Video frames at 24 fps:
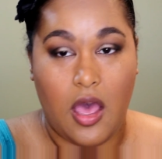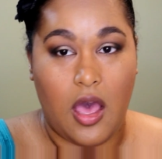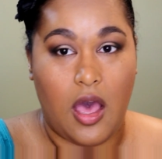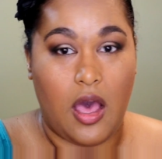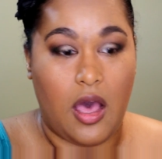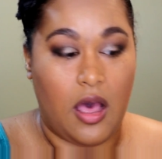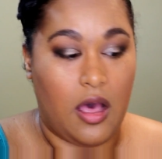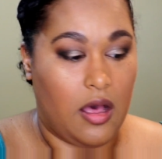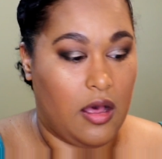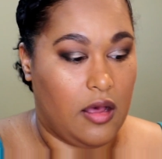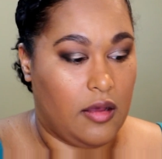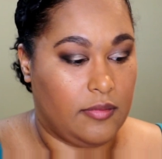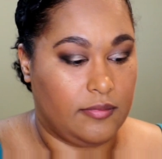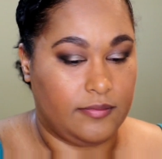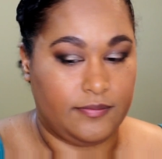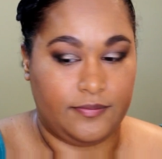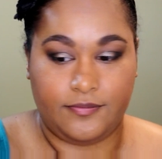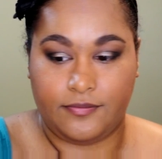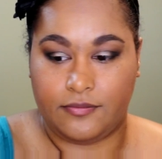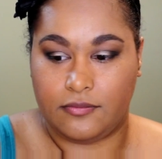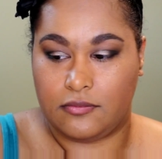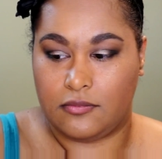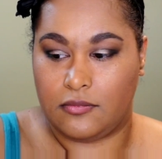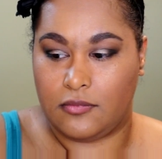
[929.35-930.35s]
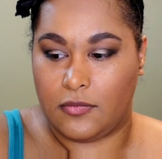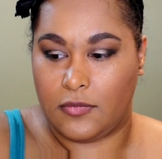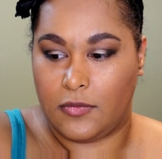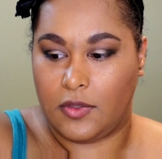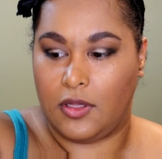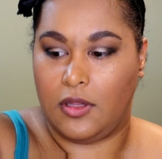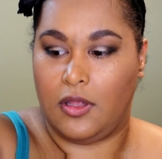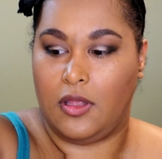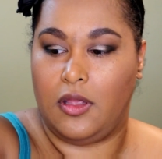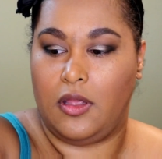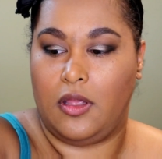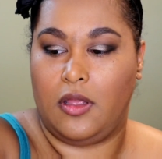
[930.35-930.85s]
Um,
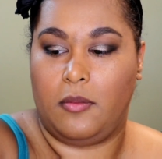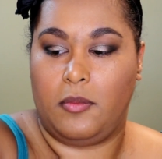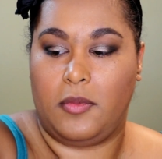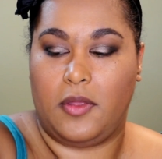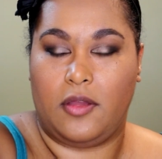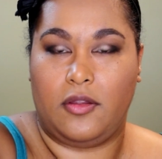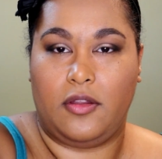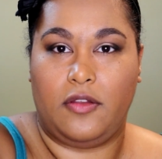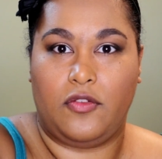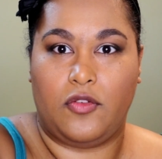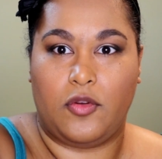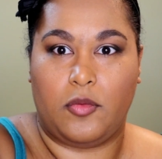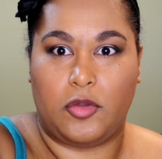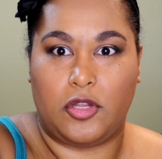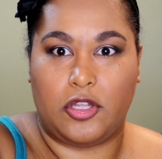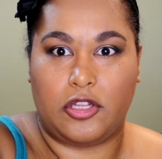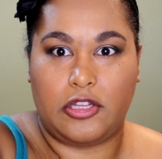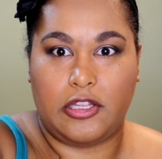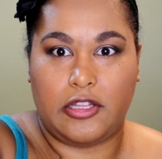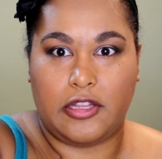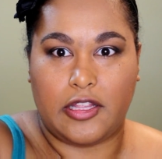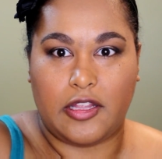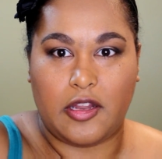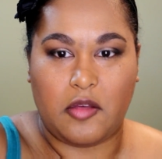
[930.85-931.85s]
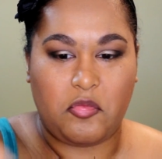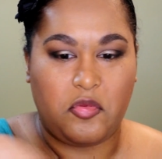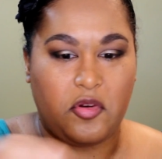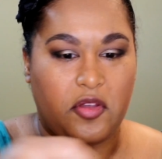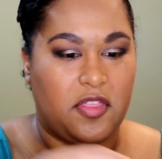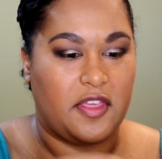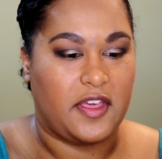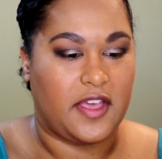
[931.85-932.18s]
now, I'm going to clean that up with,